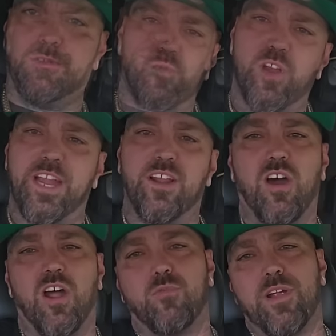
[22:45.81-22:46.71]

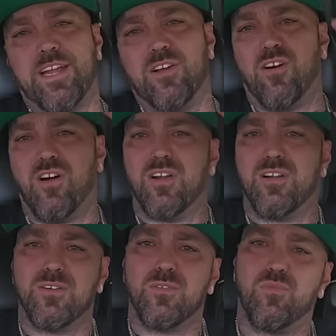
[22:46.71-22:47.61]
Radar, radar,
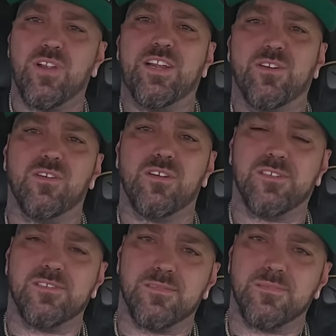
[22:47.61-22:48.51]

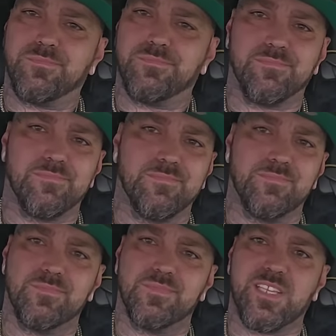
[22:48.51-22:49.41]
radar.
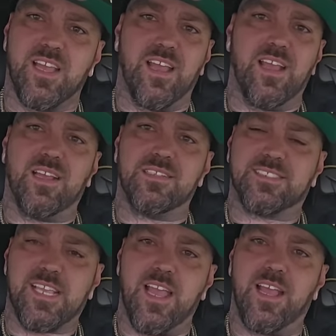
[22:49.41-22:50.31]
Sad,
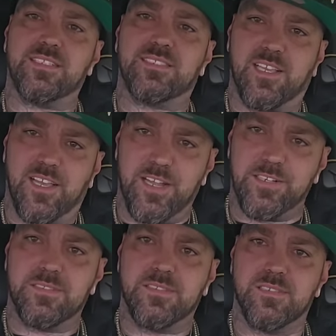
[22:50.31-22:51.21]
sad, sad.
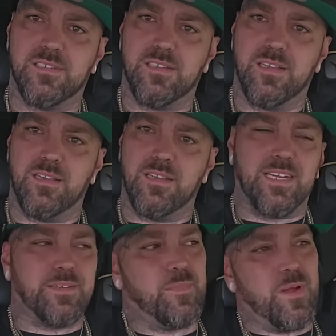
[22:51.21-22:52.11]

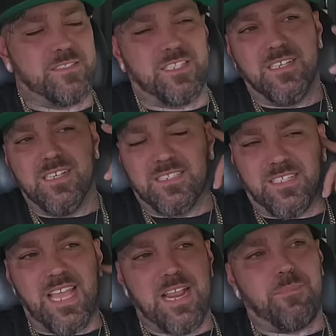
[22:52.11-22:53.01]
And to, to, to
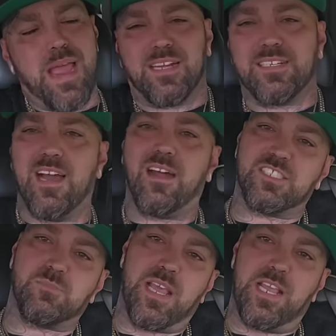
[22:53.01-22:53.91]
think back to how
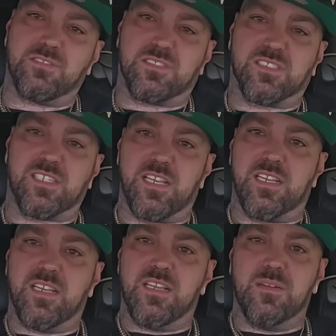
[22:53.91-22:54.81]
this man used to say,
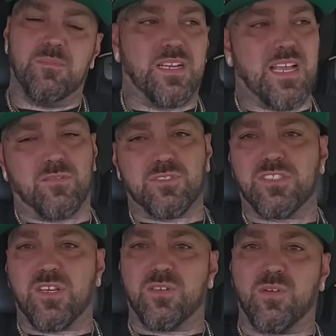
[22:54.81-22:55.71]
man, I don't
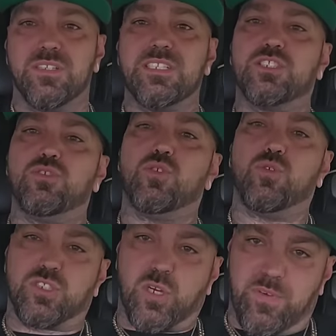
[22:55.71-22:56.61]
deserve no, yes, you do
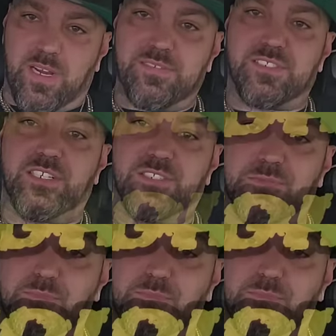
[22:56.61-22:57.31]
deserve a life sentence.